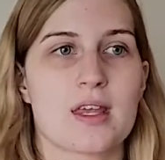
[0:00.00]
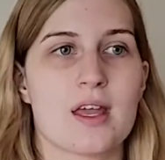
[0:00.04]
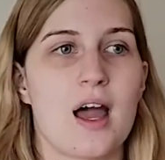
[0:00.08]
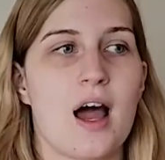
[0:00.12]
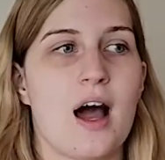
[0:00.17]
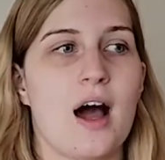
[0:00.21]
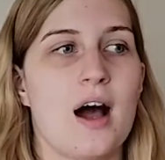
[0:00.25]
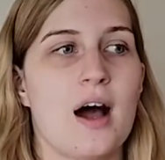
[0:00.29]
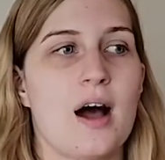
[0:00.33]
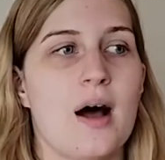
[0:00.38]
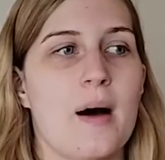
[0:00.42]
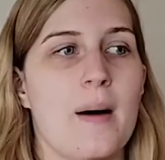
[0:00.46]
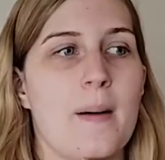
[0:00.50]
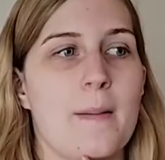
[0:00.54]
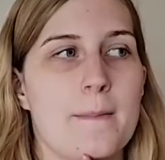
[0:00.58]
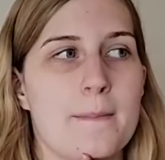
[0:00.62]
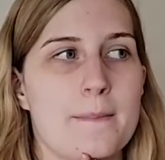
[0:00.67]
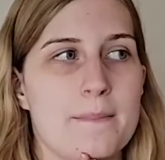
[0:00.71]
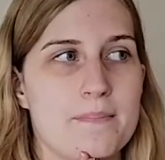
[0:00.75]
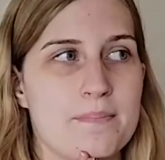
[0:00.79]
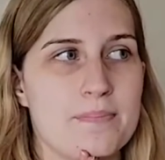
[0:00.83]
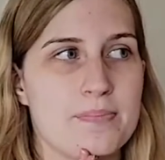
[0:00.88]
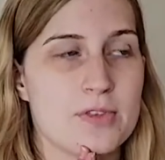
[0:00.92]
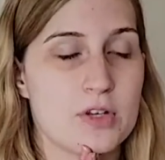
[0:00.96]

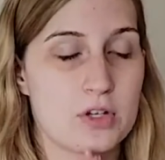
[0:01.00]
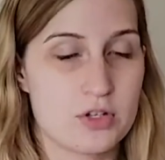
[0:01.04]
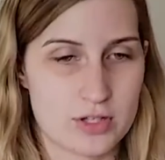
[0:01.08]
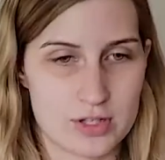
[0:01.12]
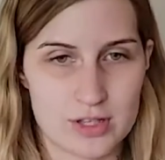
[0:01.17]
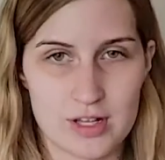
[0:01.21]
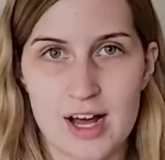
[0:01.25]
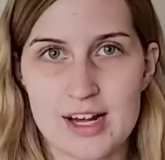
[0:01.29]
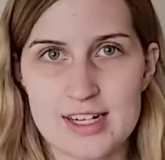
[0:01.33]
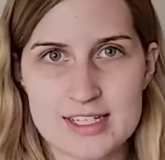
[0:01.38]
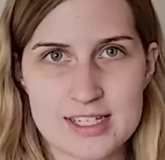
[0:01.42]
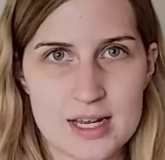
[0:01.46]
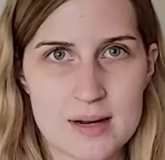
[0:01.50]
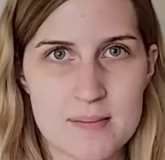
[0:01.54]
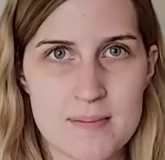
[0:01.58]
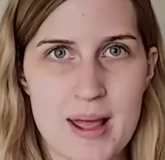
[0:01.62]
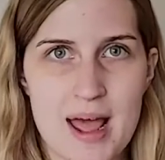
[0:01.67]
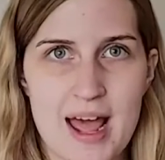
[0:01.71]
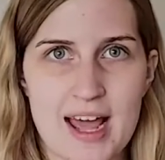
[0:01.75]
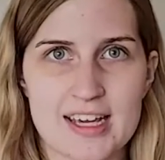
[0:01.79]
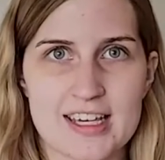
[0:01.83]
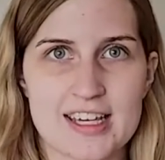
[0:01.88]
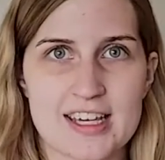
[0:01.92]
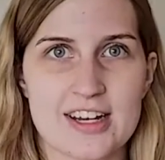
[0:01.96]
there's a lot to
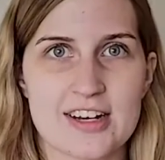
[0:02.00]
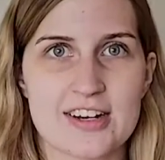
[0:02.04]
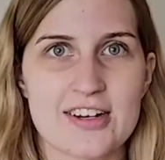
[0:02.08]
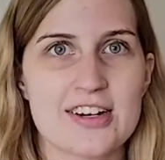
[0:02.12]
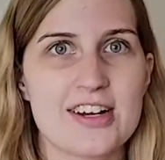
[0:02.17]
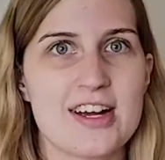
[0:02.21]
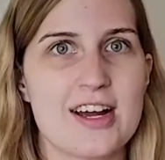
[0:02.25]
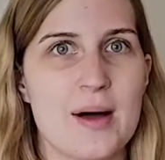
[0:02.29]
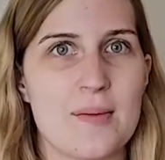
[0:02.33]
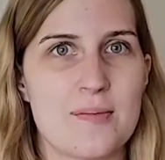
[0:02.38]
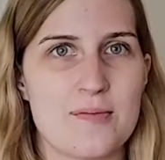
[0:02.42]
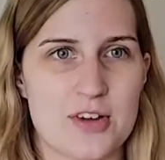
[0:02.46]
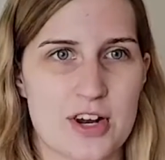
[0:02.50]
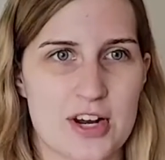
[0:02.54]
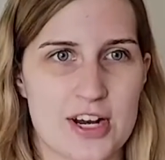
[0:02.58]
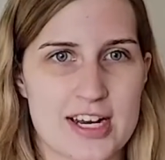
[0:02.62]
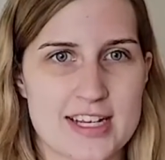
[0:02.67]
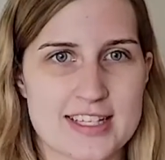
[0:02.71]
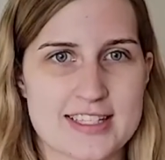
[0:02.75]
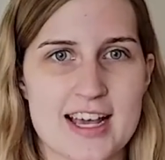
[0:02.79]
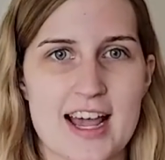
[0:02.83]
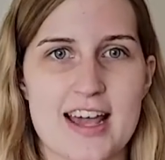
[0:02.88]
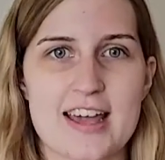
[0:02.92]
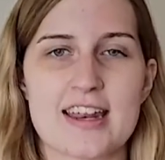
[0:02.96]
unpack here. I'm very
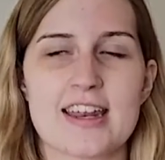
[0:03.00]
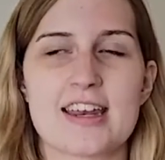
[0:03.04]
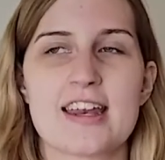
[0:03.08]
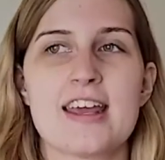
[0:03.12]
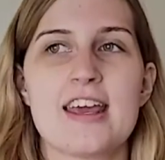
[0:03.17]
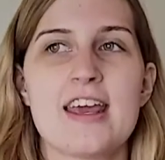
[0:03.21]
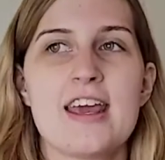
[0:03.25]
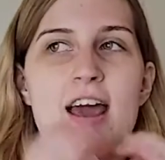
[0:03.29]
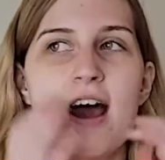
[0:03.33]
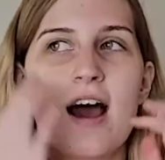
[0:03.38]
excited.